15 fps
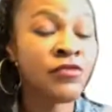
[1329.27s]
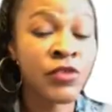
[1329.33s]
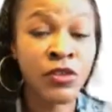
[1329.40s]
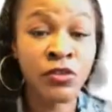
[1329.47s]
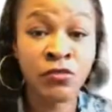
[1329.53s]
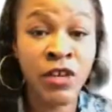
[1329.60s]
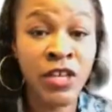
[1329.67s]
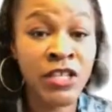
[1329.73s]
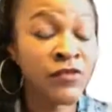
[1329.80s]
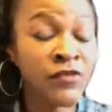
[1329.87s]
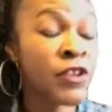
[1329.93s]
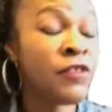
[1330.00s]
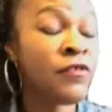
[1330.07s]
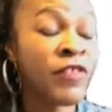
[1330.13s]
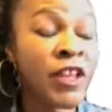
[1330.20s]
for the rest of
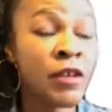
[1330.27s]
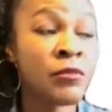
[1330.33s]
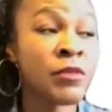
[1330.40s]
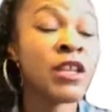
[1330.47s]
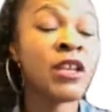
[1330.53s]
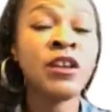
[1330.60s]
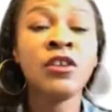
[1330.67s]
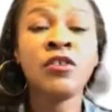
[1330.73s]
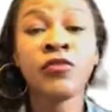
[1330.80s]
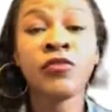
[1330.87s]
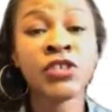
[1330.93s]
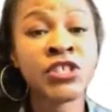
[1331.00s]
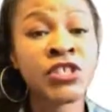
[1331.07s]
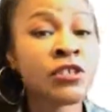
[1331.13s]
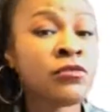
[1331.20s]
your family
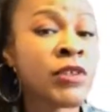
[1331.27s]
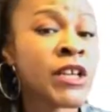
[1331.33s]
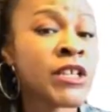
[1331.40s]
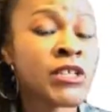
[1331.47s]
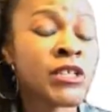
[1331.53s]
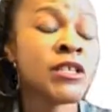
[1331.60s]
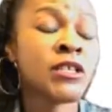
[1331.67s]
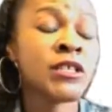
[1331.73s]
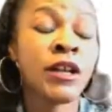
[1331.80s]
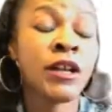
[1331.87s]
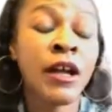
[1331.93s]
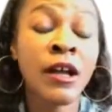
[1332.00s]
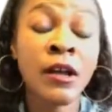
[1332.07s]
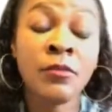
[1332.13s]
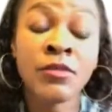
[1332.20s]
for generations to
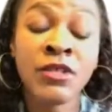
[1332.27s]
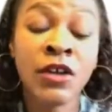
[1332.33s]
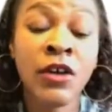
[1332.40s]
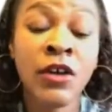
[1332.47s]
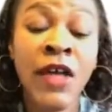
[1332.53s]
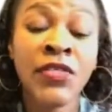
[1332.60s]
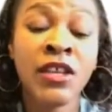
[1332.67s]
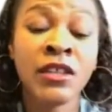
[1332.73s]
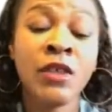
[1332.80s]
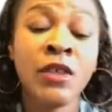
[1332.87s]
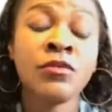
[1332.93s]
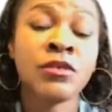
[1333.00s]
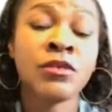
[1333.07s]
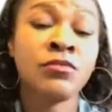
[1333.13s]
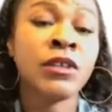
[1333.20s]
come. So I think that
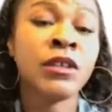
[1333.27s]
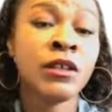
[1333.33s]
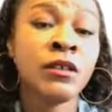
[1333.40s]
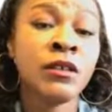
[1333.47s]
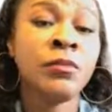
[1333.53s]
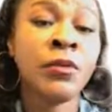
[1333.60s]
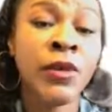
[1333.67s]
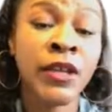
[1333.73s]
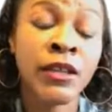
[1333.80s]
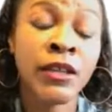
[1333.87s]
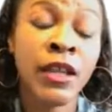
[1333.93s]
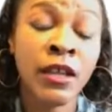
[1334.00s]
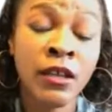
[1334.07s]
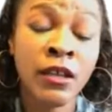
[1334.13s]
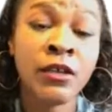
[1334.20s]
was a really good point.
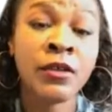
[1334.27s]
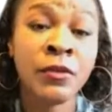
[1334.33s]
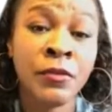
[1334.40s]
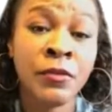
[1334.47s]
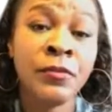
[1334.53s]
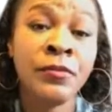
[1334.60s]
Thank you.